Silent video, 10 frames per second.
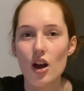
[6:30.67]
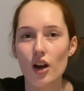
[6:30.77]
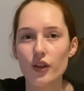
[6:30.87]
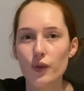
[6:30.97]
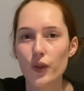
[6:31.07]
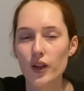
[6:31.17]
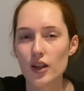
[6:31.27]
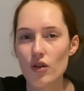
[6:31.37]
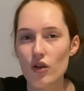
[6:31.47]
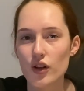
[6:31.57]
I don't think
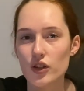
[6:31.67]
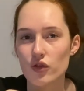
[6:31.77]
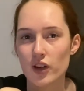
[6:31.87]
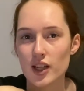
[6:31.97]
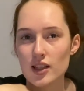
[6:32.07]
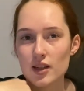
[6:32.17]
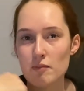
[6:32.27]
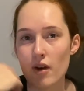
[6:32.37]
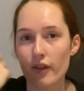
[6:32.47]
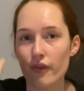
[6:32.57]
it hydrated
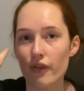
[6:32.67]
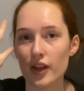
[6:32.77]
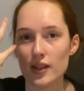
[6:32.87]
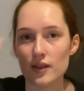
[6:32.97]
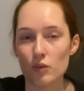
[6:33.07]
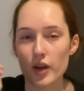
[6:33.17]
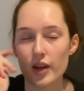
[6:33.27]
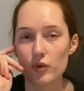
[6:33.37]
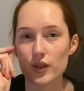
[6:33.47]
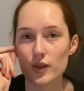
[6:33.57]
my face the way
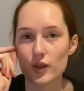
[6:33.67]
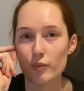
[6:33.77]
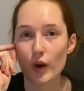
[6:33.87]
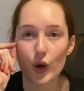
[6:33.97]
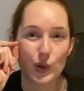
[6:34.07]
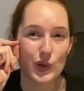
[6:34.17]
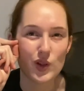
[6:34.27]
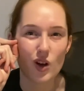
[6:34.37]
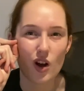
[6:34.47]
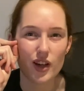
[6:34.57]
it was supposed
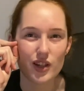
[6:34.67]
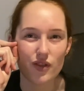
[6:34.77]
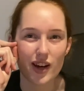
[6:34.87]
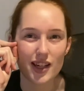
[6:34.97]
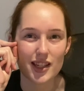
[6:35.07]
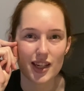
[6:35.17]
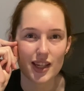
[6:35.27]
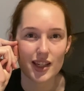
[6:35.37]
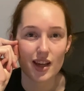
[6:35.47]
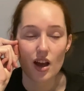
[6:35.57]
to hydrate
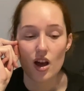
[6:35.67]
it.